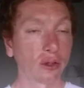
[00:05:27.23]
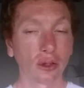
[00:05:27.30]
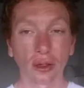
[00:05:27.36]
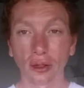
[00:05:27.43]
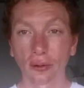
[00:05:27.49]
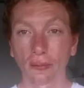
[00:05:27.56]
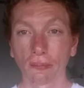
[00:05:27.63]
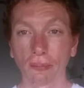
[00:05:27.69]
It's
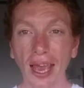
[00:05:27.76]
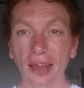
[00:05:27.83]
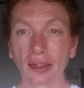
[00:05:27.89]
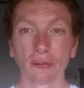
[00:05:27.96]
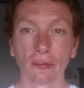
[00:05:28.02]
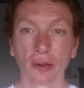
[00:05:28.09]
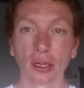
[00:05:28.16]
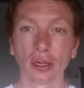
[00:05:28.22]
just
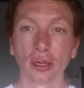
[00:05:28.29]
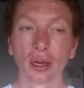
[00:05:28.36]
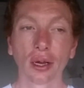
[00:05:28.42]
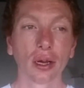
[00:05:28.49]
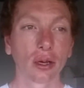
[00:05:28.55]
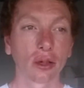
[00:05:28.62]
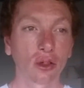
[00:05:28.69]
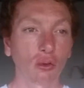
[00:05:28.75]
passively
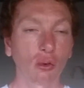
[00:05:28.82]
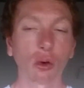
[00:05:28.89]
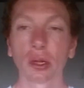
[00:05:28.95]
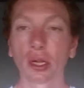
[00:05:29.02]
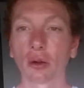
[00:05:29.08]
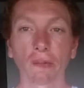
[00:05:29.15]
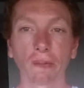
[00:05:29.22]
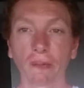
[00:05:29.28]

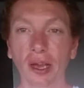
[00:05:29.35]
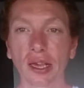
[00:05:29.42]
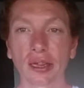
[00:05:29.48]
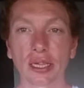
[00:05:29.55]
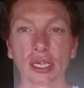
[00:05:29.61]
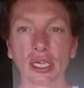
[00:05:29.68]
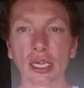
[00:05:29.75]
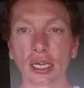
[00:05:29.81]
scrolling on
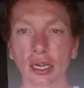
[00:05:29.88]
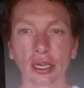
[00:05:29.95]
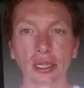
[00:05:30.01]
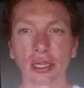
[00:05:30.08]
Facey and